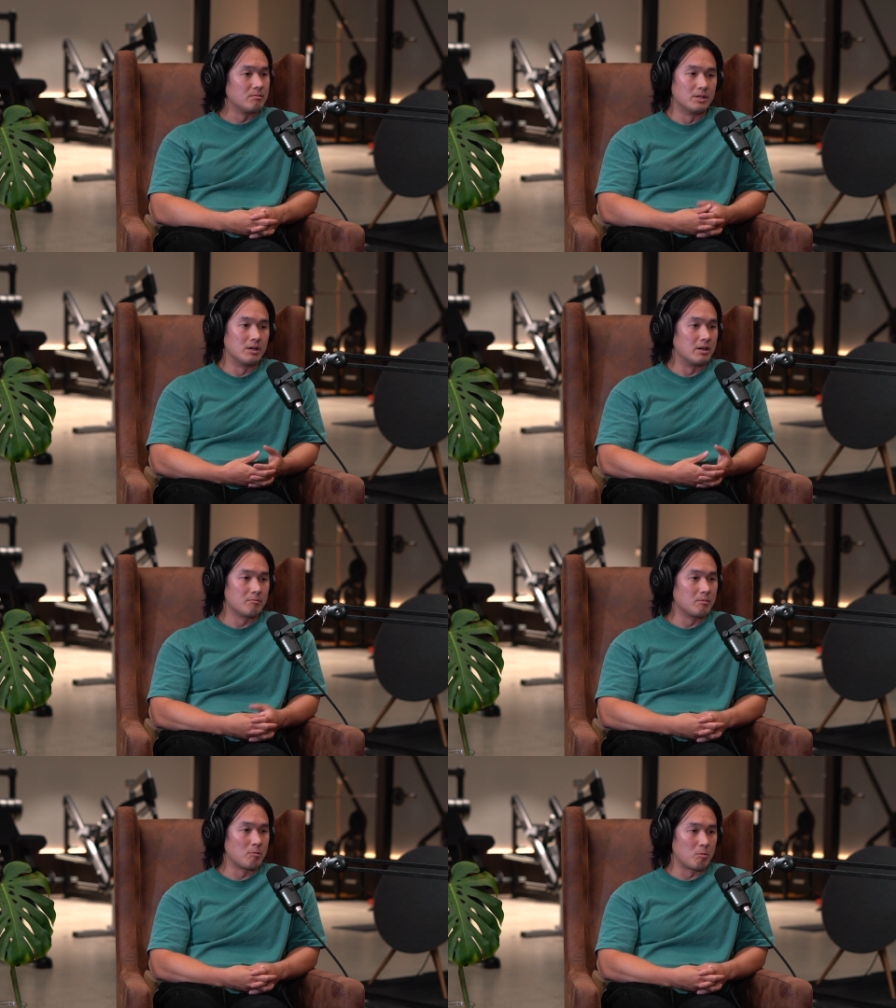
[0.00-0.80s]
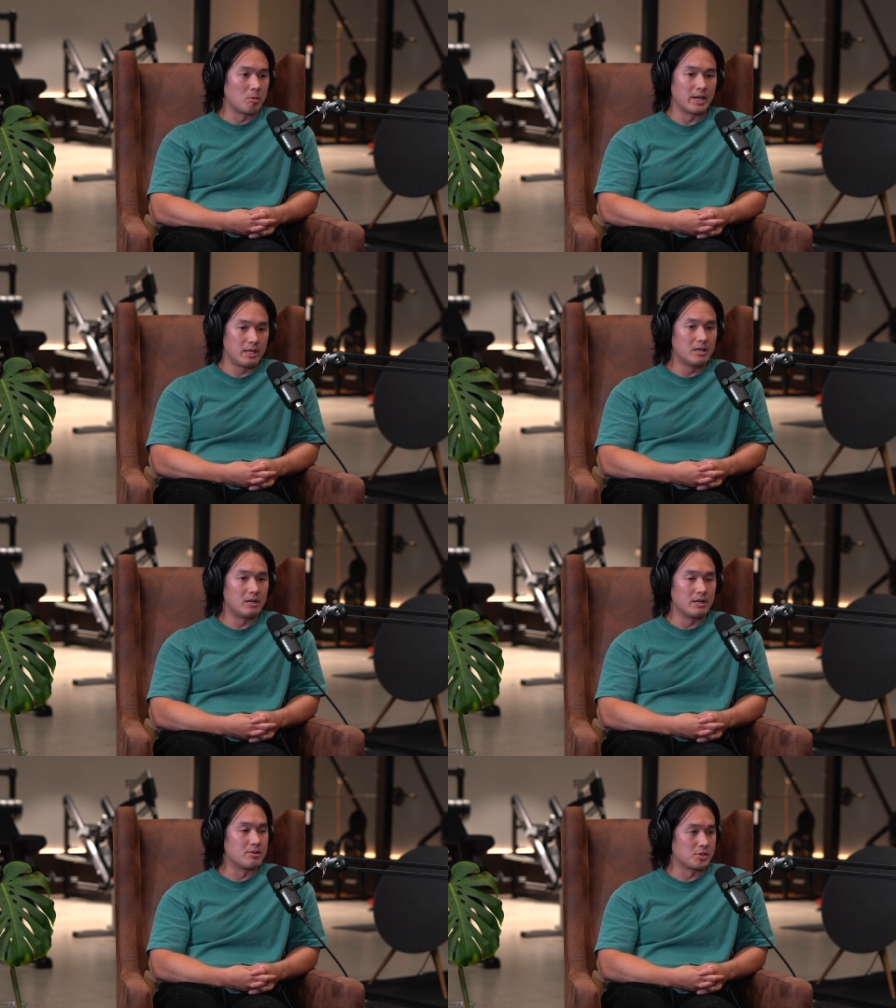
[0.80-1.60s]
We're
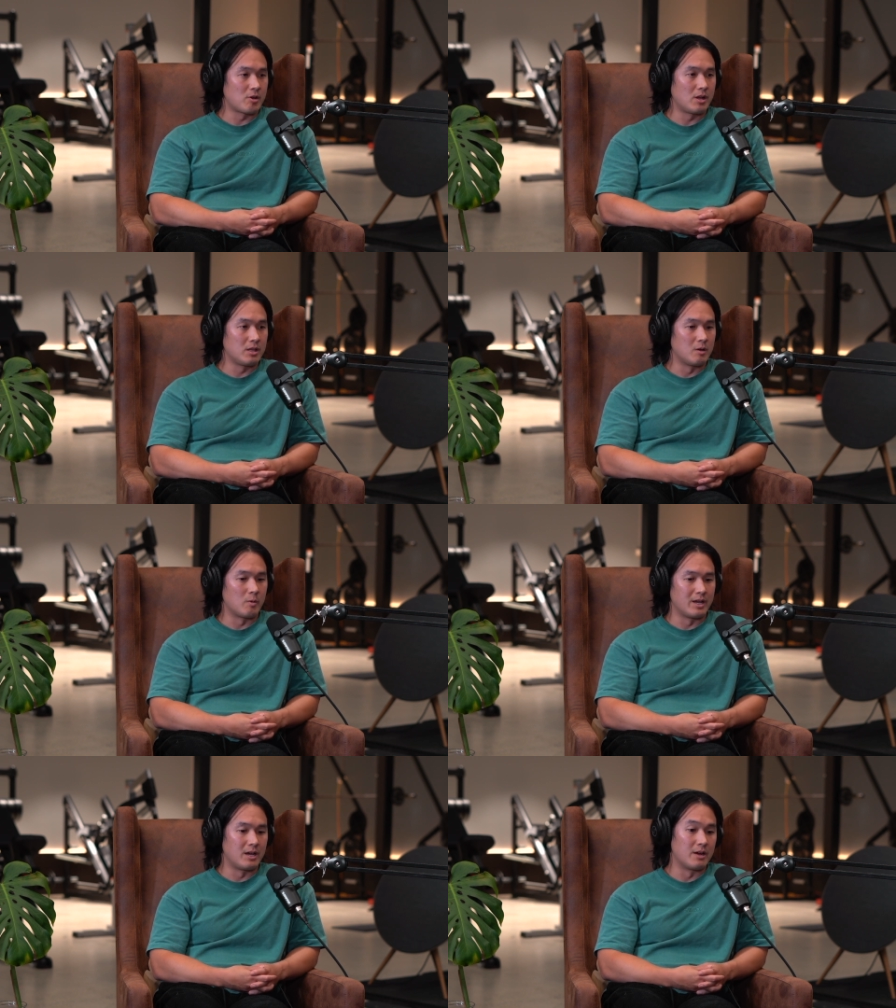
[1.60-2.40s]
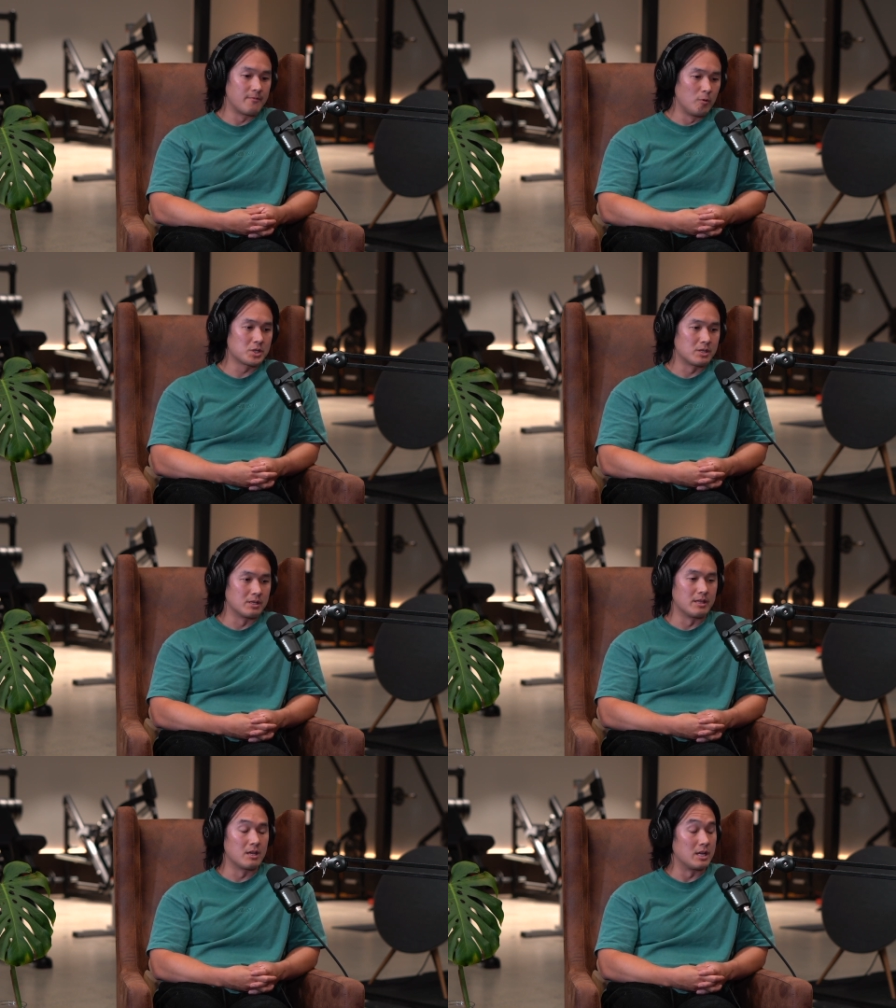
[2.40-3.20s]
here in Australia where
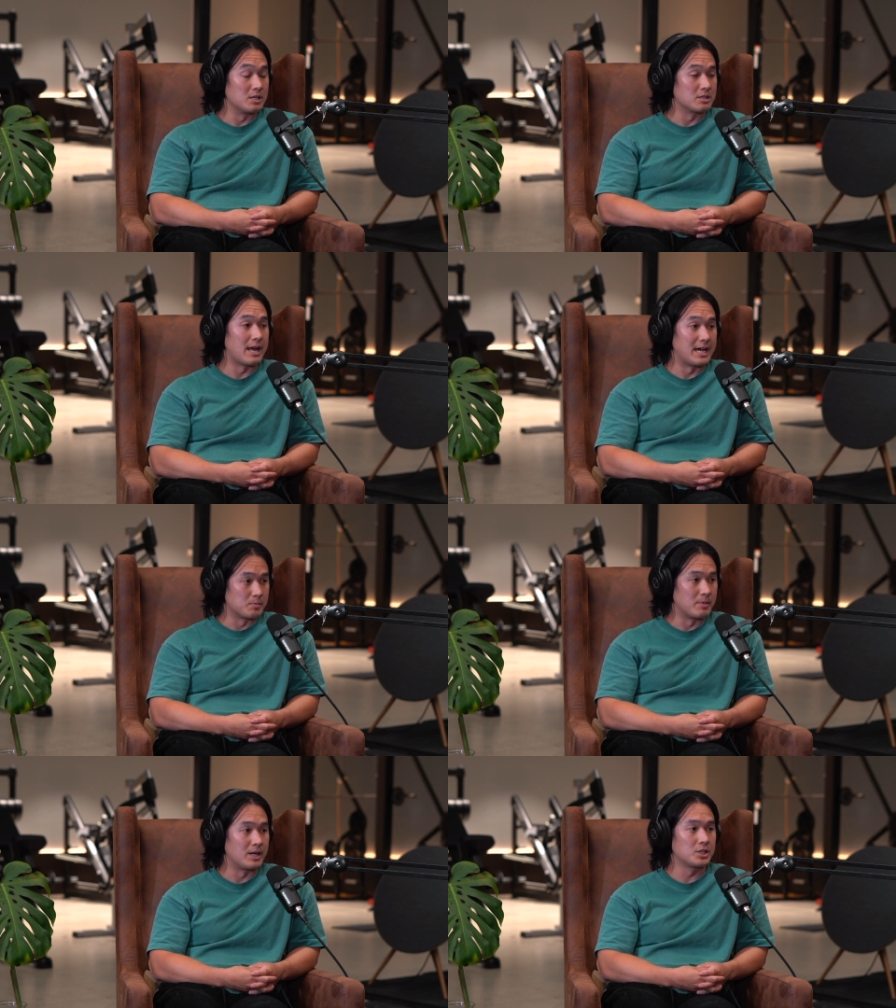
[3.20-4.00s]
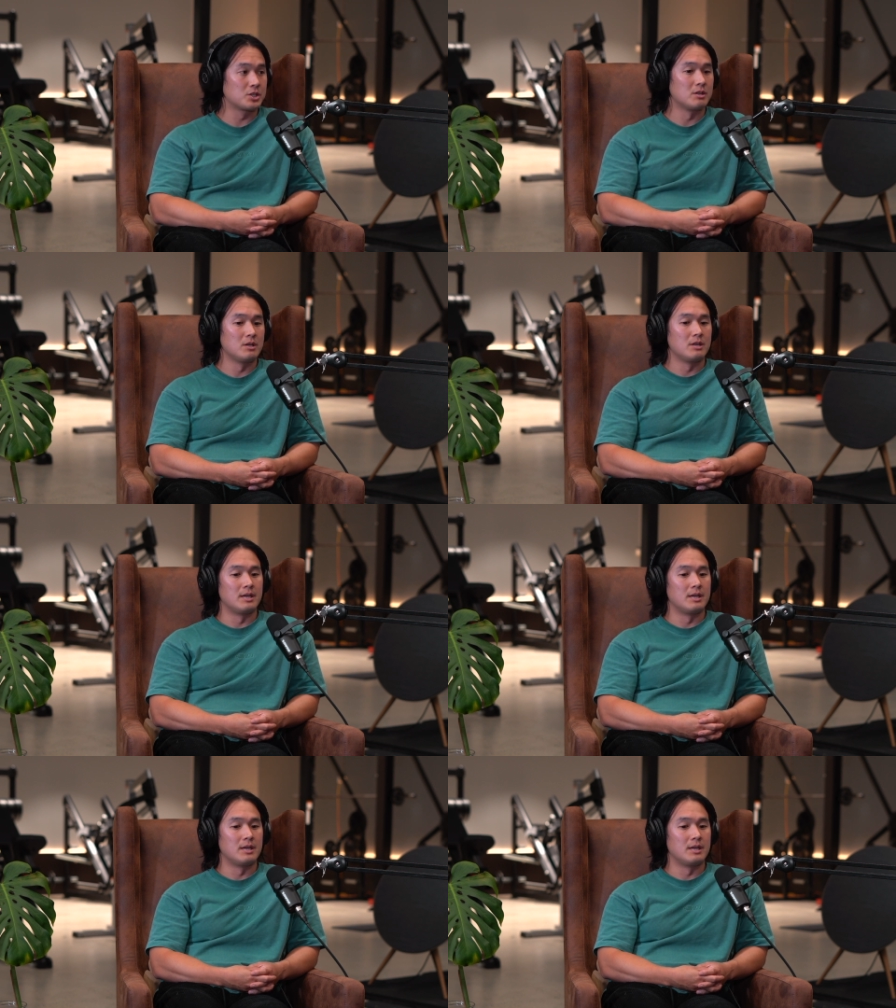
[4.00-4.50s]
unfortunately there isn't as much